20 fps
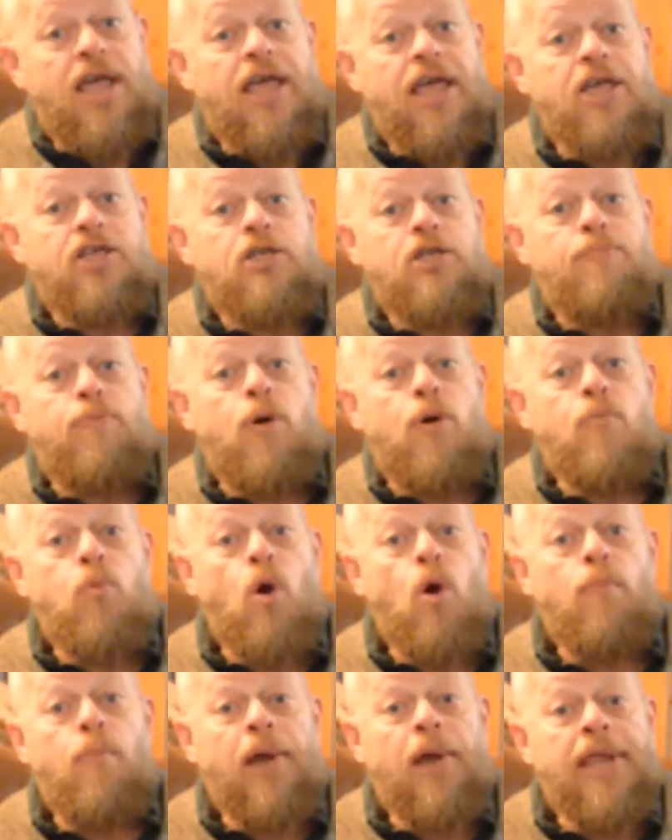is to put
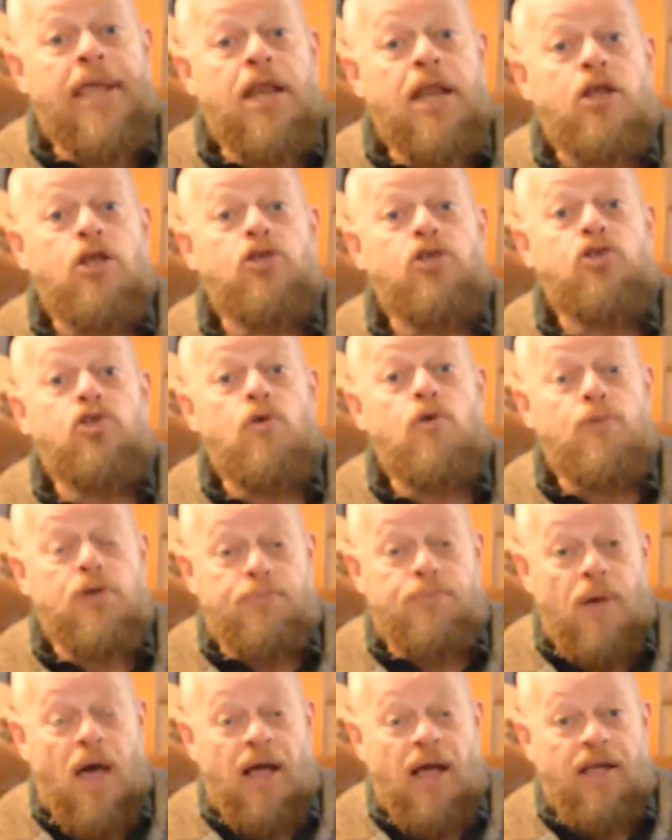more money in consumers'
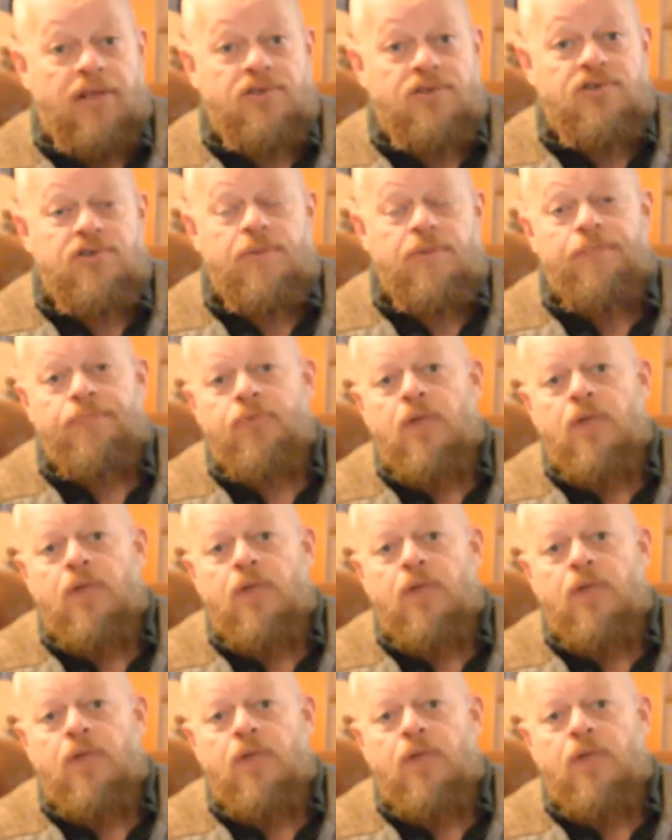pockets.